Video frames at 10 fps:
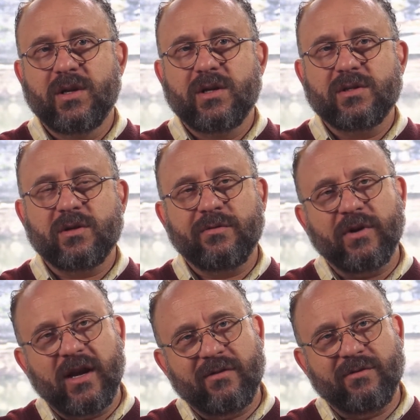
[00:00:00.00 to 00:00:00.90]
So
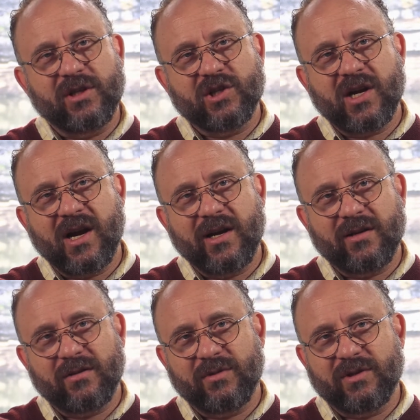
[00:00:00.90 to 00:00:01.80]
for every
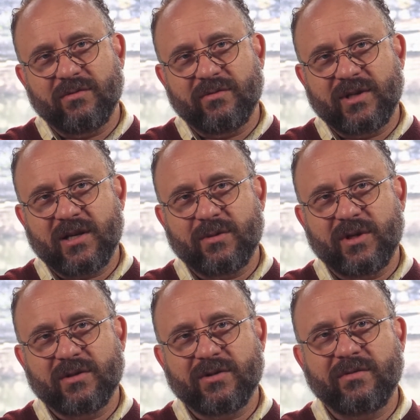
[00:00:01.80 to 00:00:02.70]
child, what Dr.
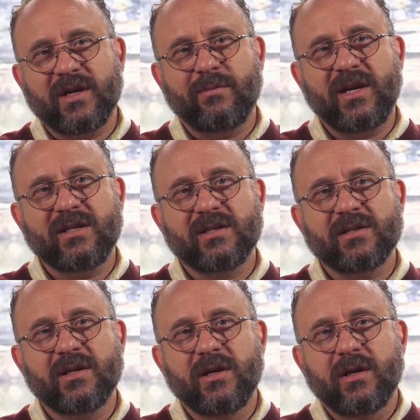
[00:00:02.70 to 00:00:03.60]
Montessori recommends
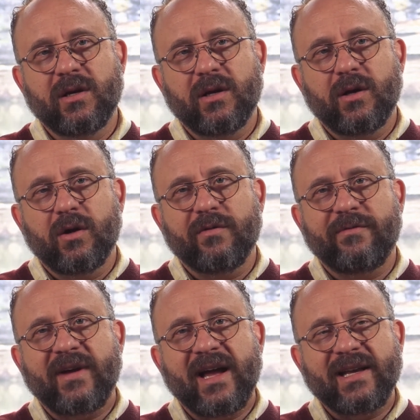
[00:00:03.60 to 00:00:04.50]
is
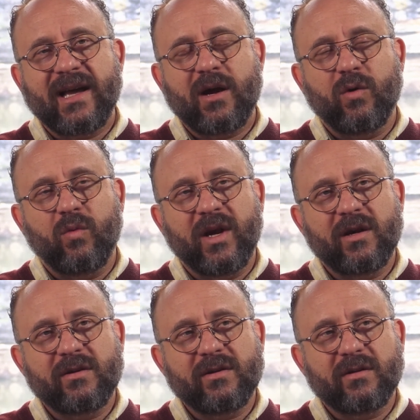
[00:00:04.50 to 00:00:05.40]
find out
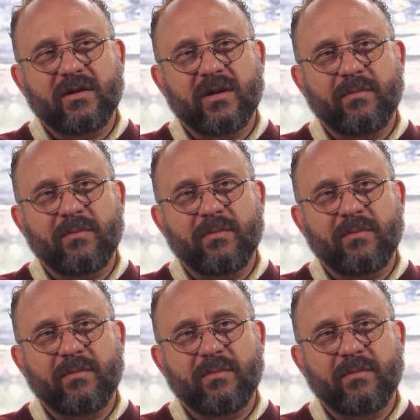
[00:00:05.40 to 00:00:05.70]
where the